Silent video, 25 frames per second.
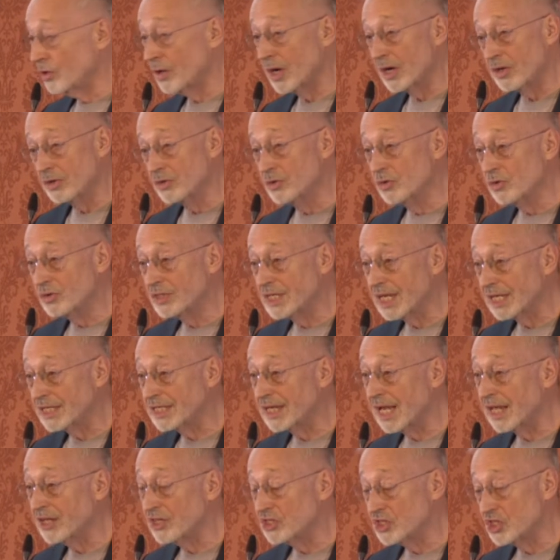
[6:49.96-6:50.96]
are new
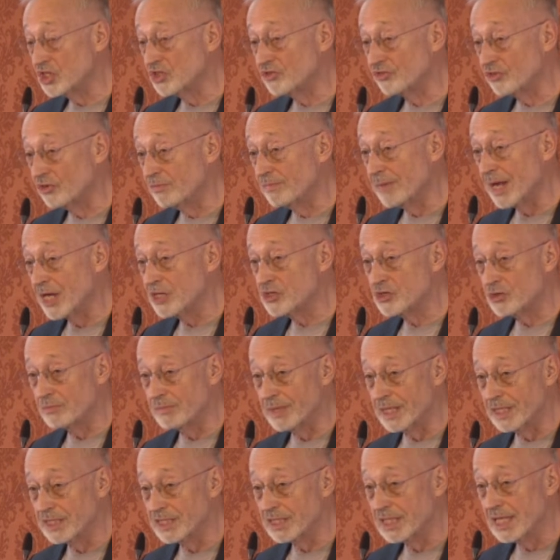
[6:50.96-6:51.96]
technologies for
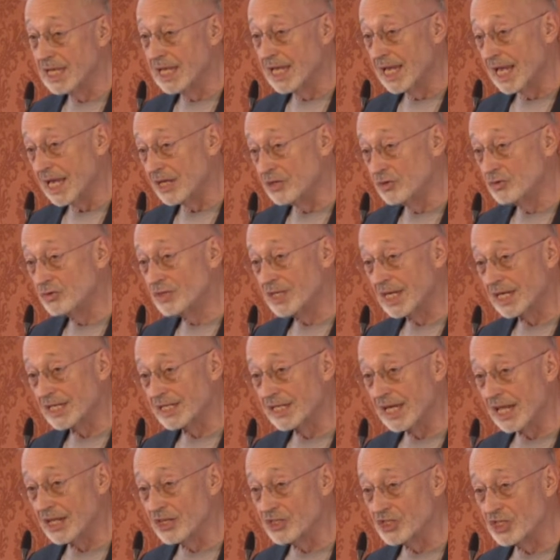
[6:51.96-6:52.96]
measurement and new
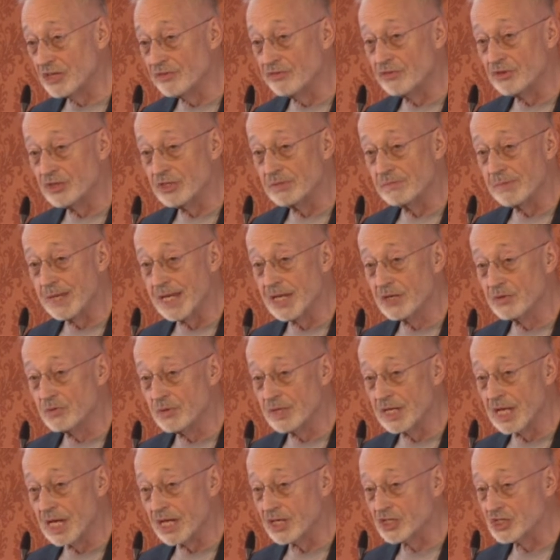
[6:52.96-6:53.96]
technology for demand
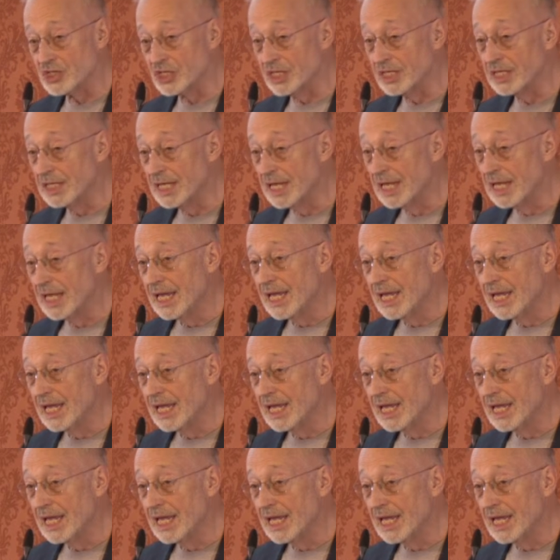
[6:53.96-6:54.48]
reduction.